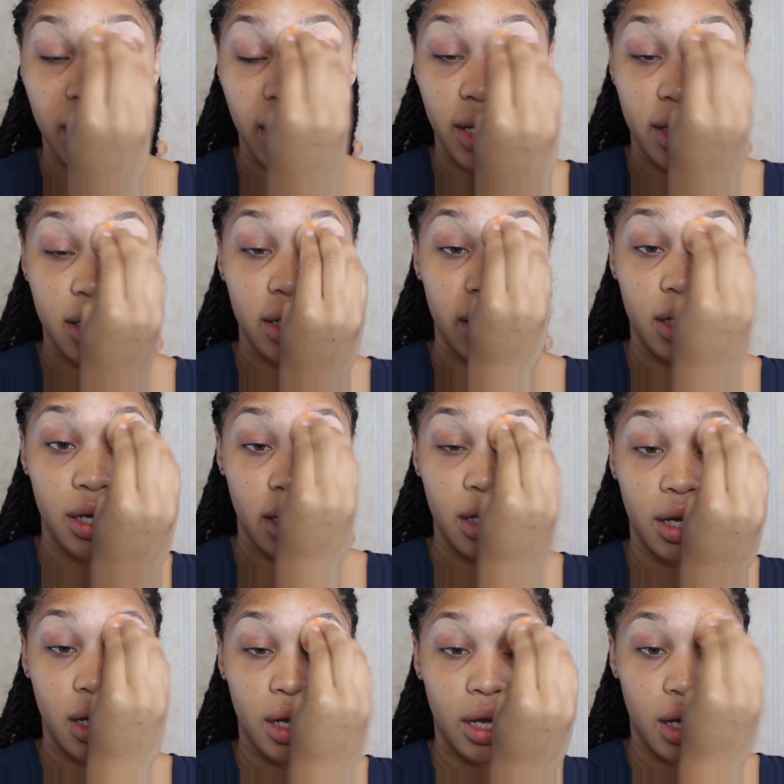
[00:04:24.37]
lately
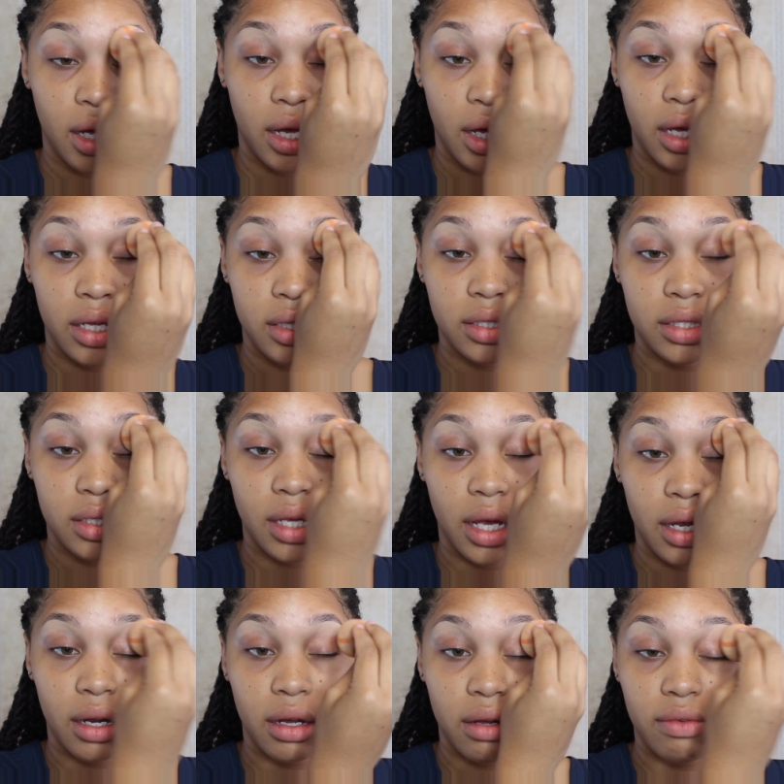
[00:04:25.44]

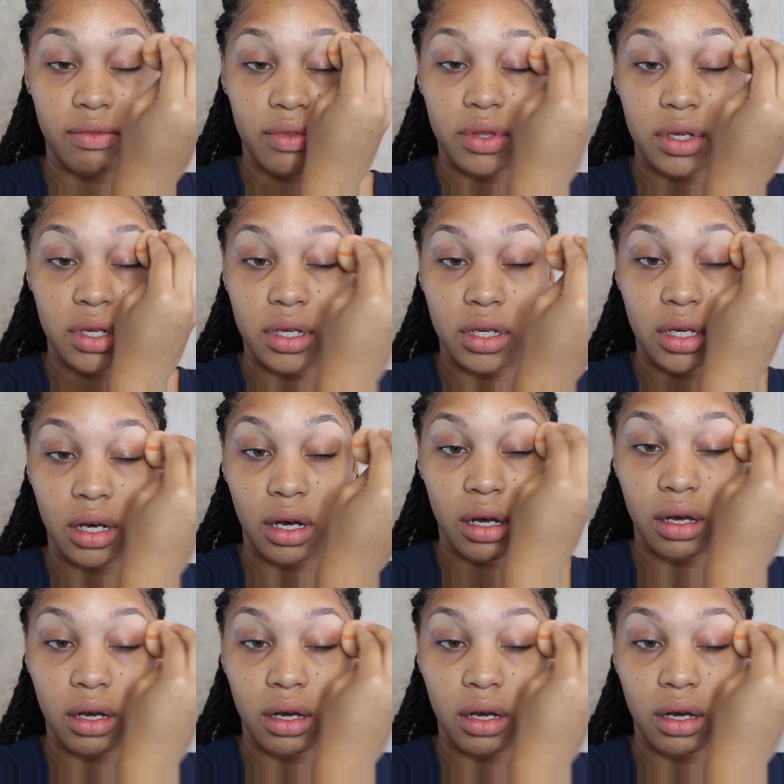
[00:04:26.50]
instead of the